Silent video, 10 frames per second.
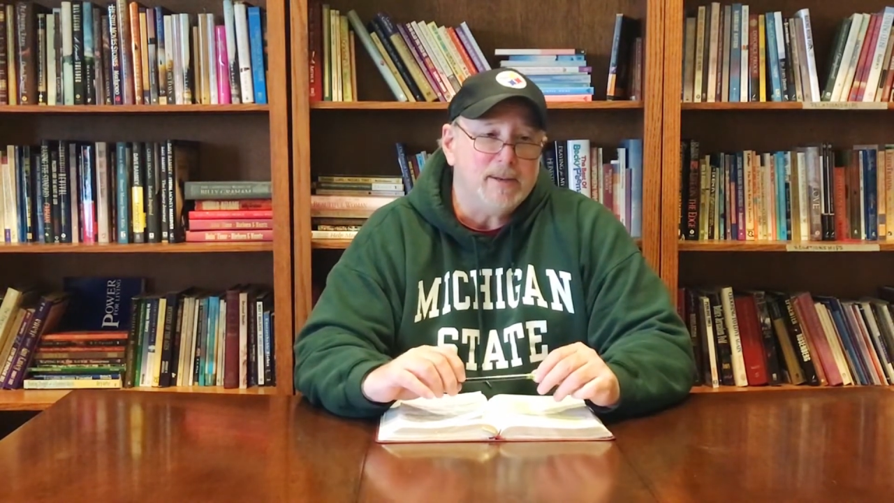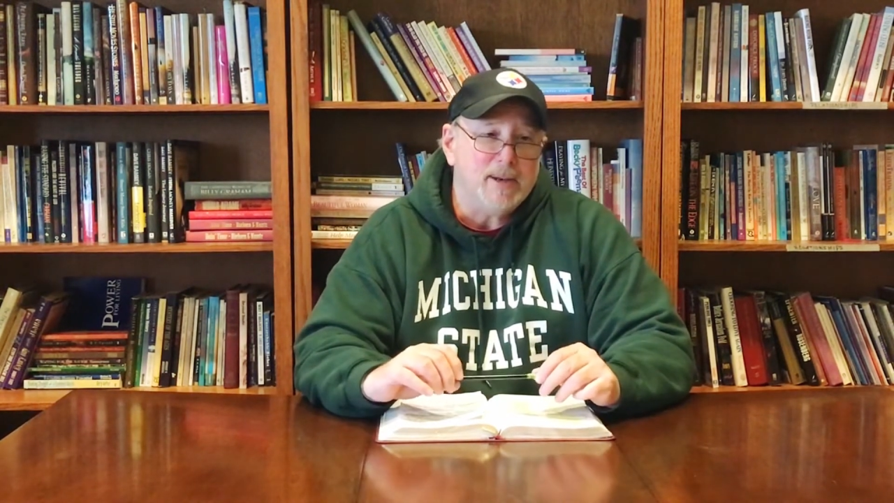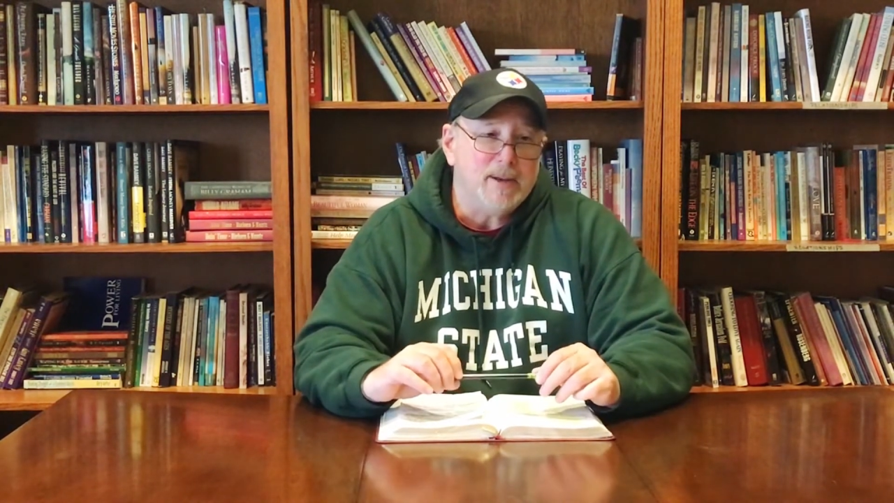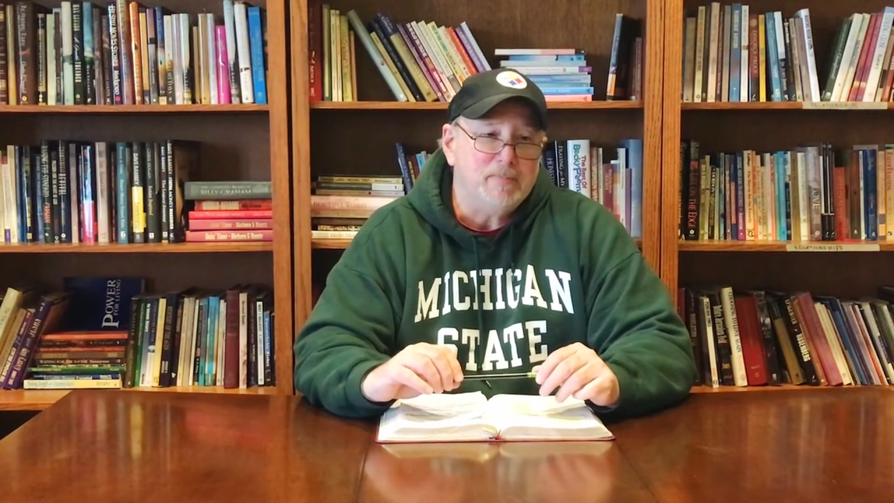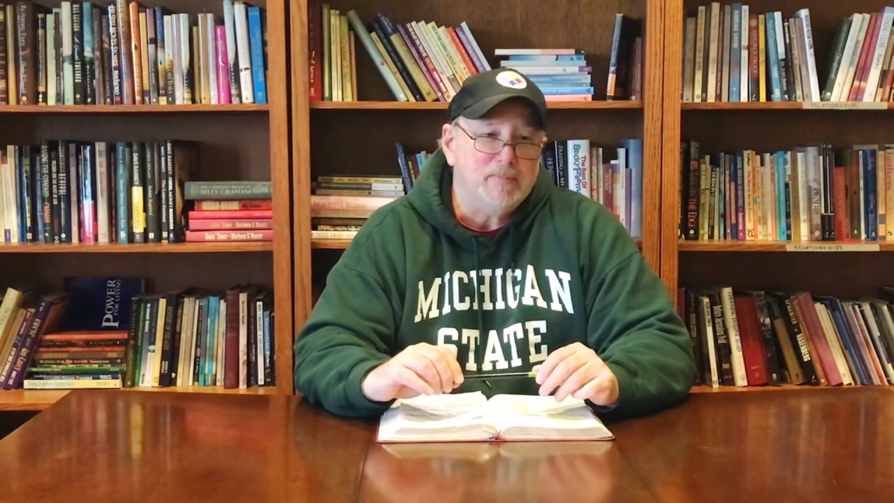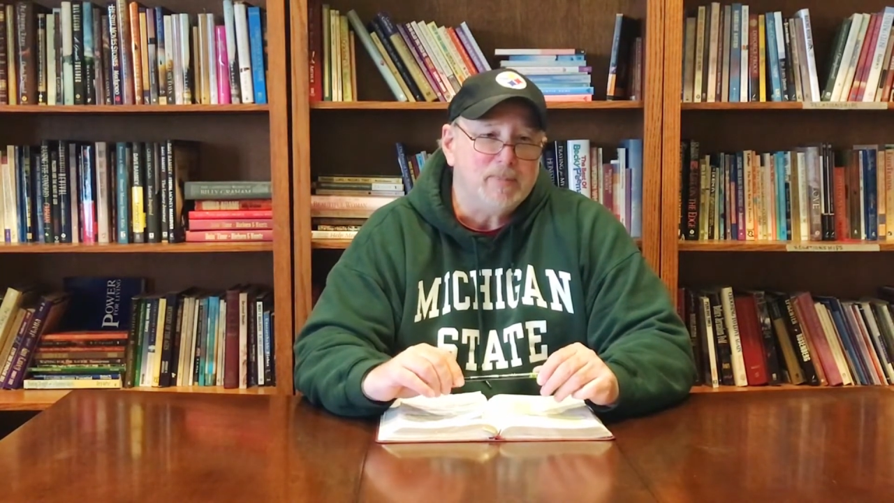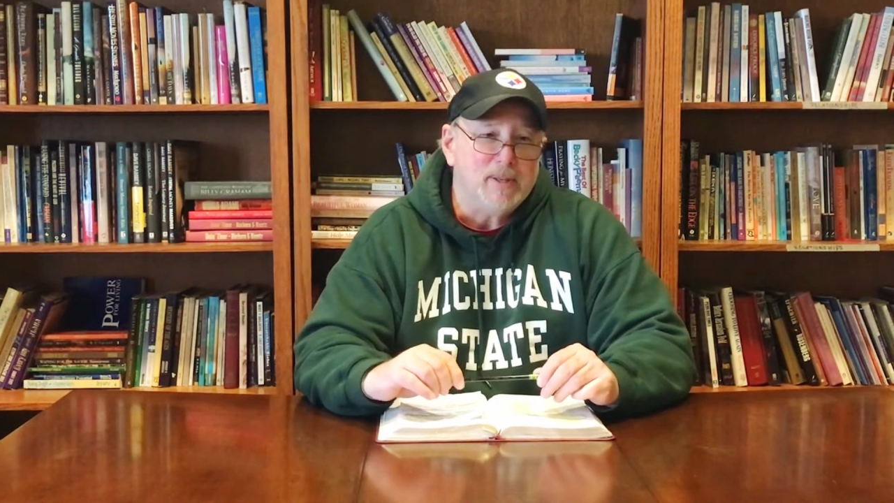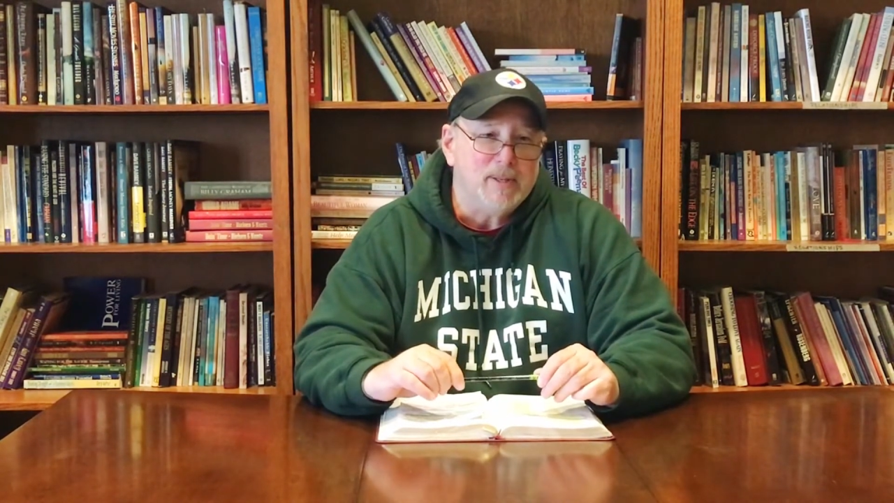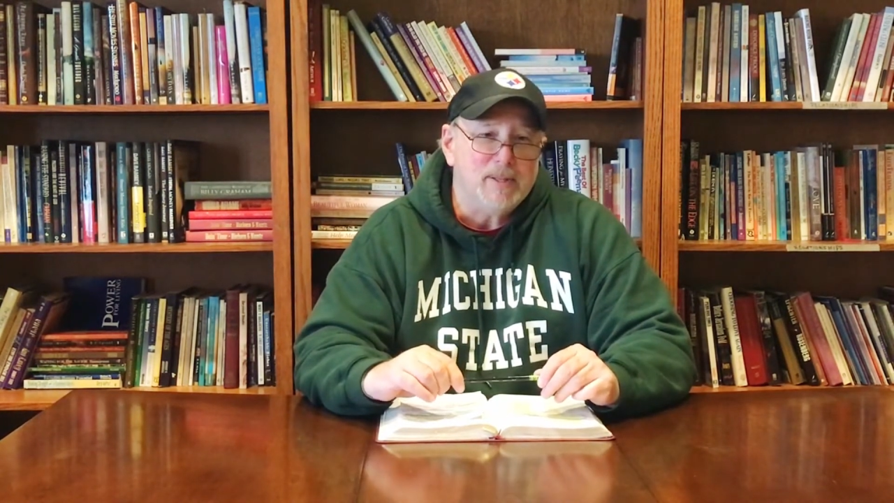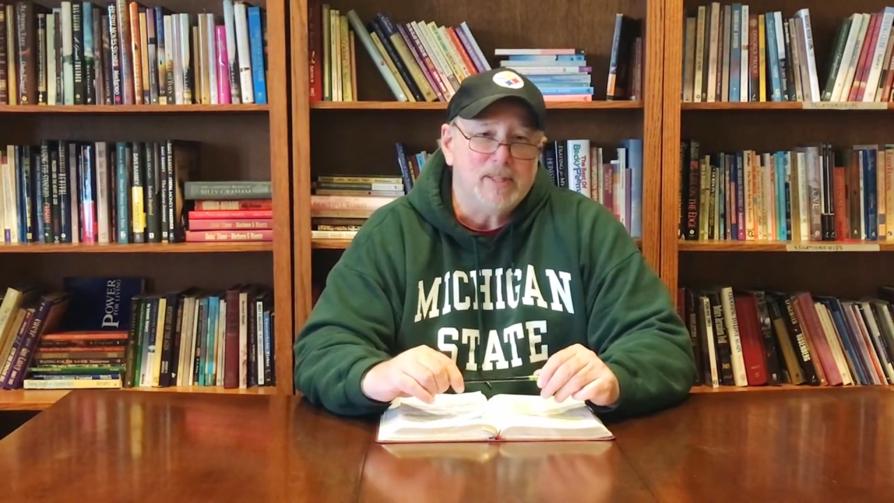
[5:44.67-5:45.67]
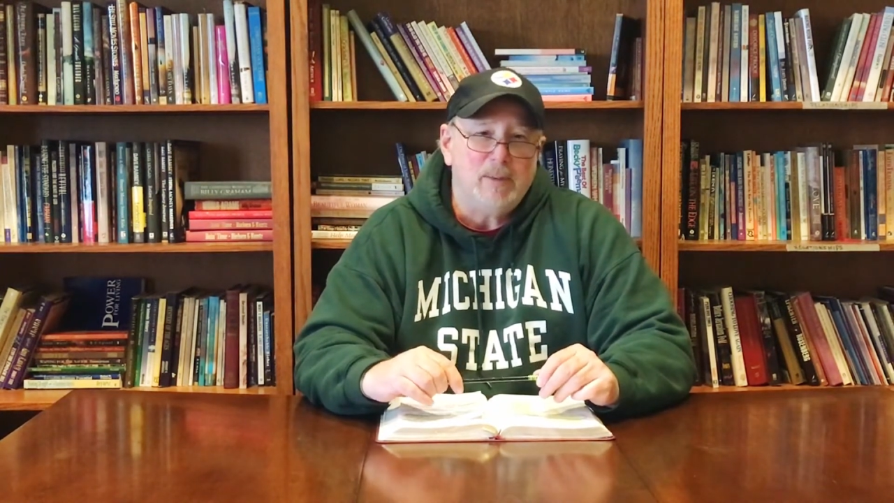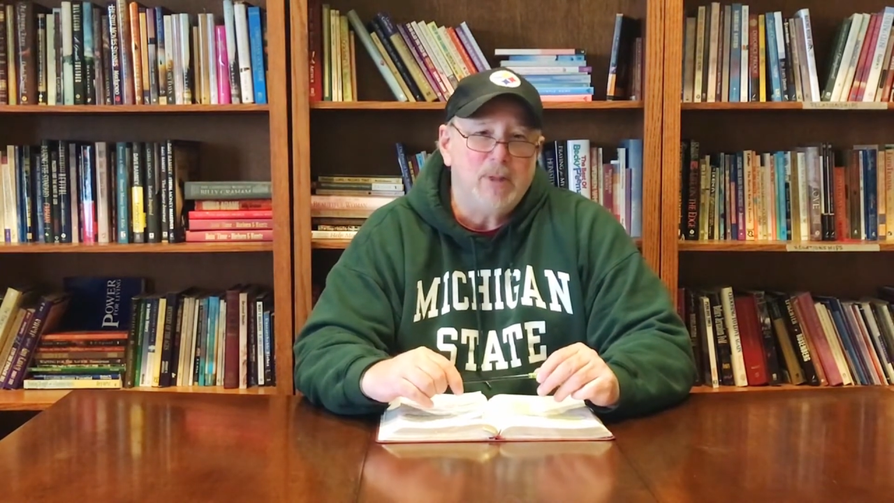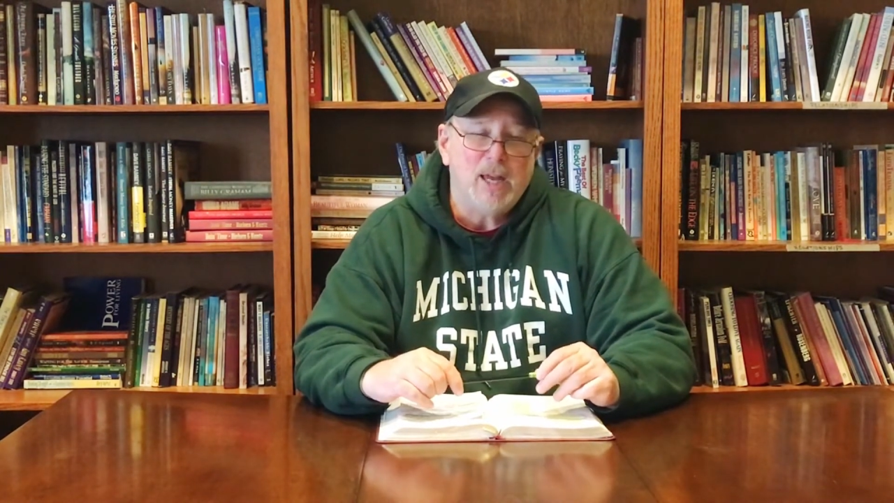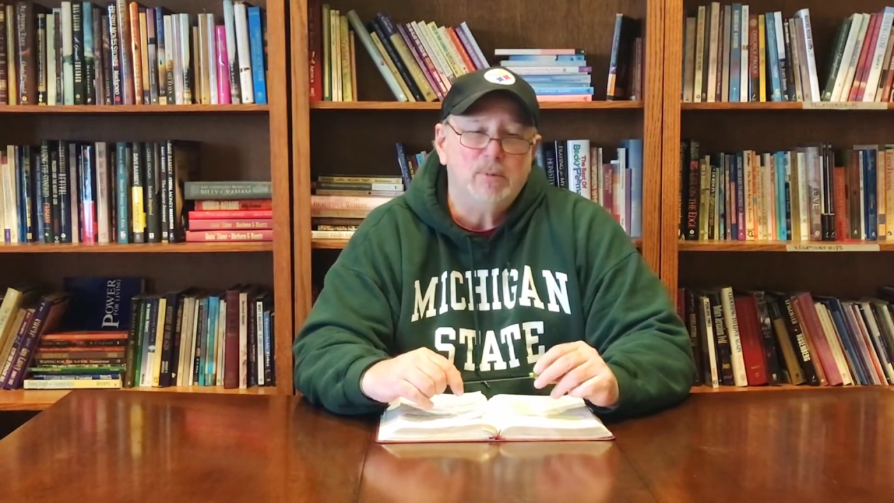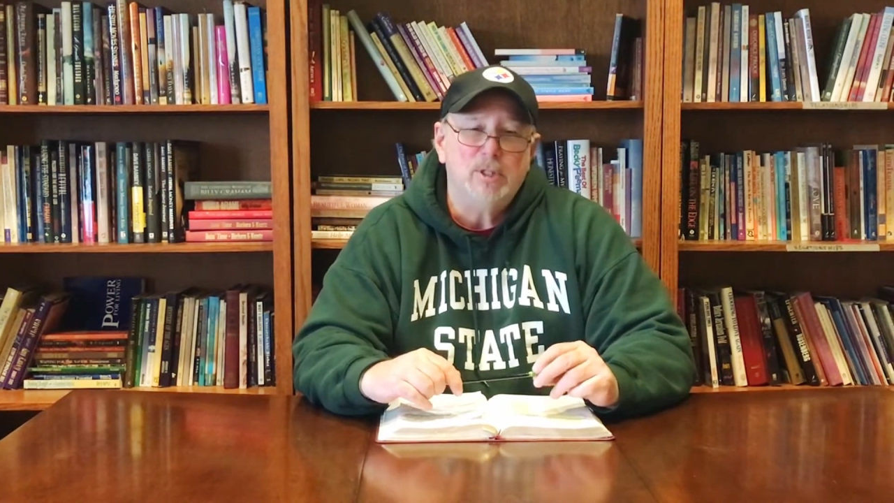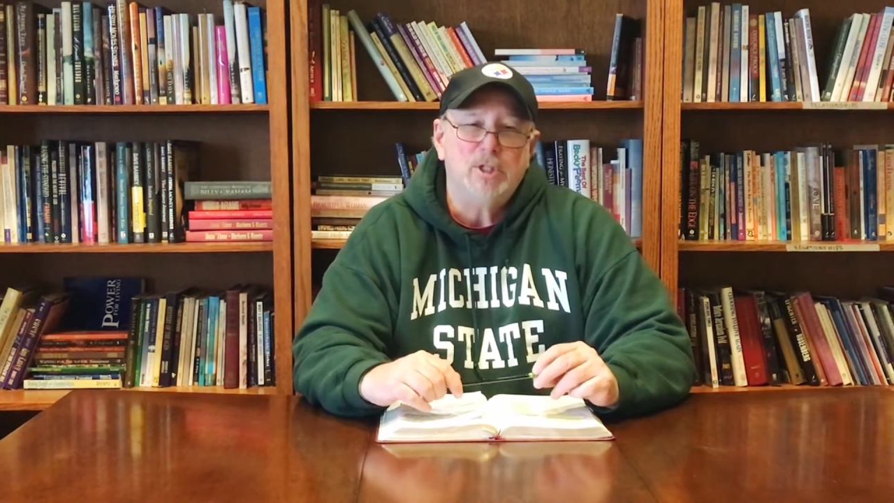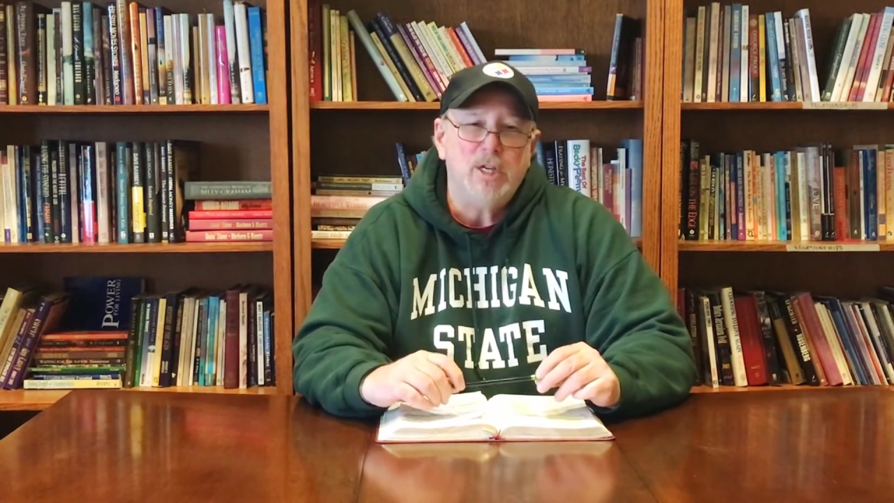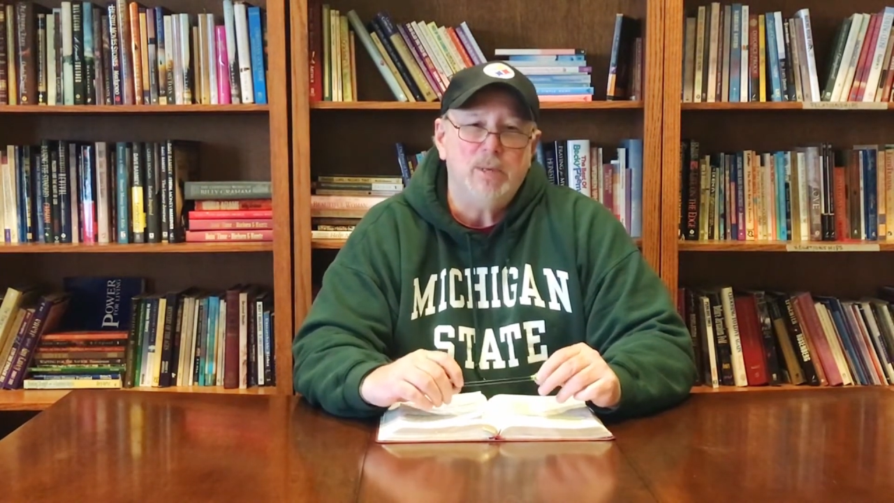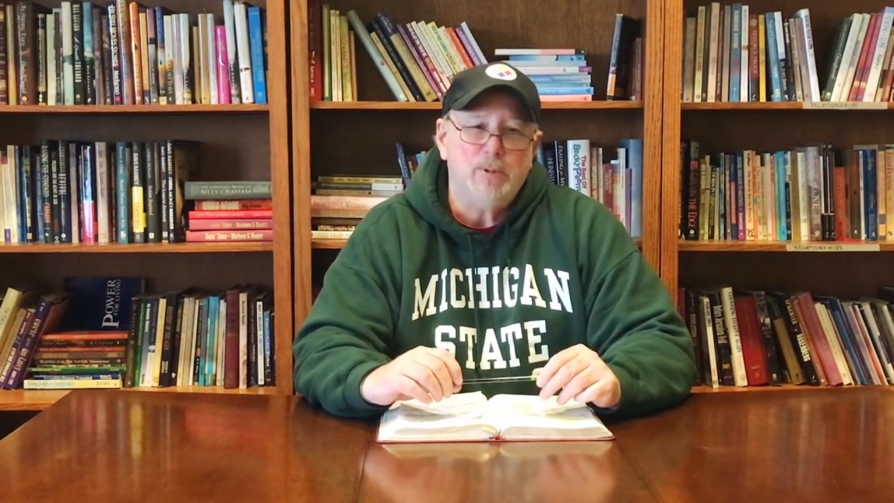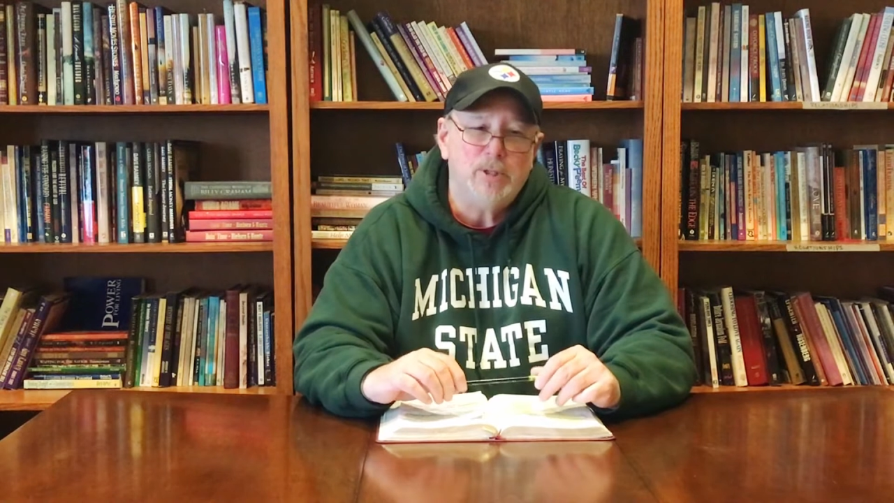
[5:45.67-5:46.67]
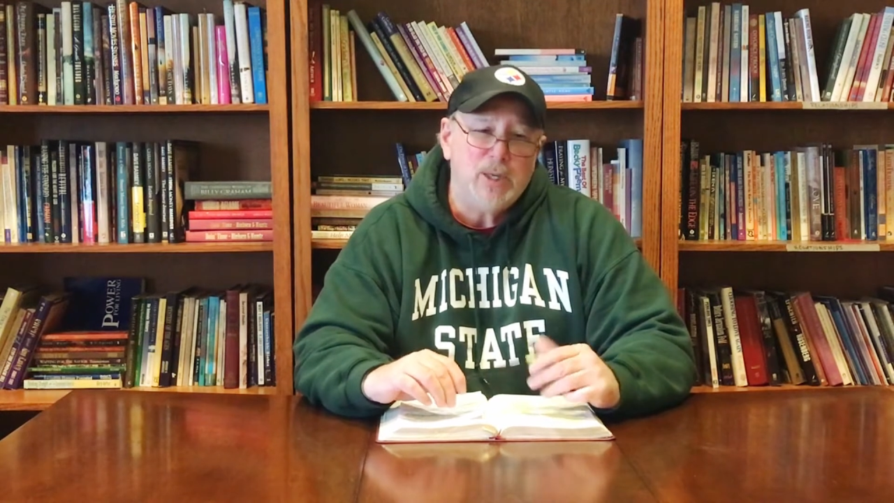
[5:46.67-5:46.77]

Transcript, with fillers: And uh, same thing with sheep.